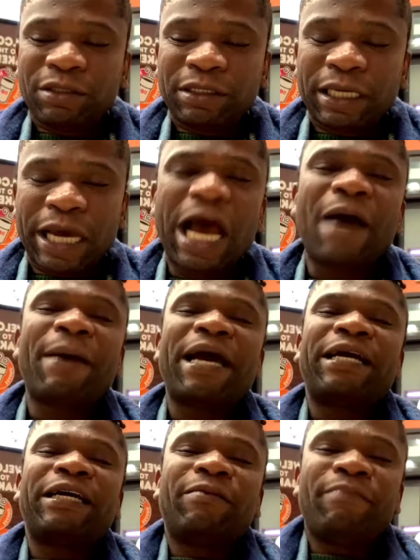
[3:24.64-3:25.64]
how am I
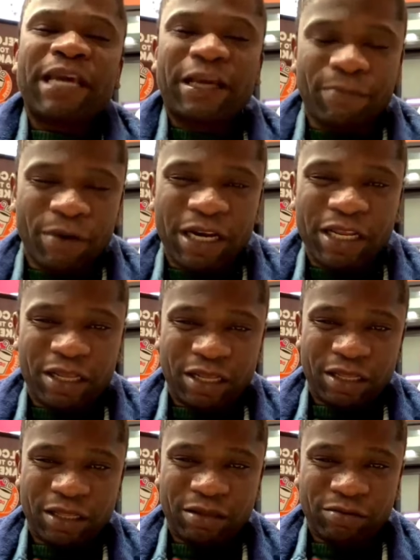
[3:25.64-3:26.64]
going to make money?
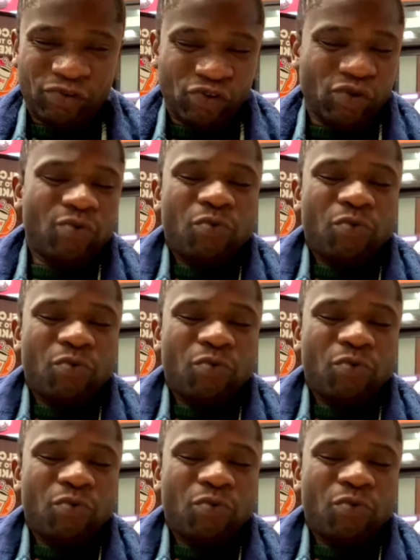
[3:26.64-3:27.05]
So